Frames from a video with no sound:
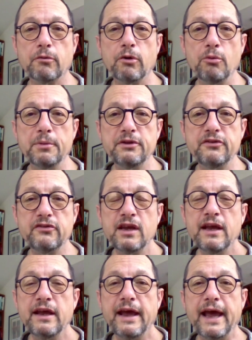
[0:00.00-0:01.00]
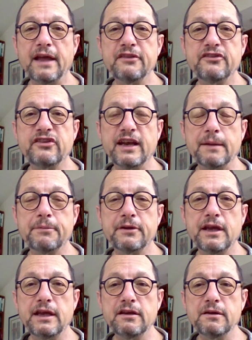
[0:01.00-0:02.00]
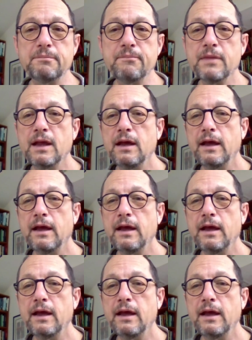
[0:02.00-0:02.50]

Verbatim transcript: Romans and set up the kingdom.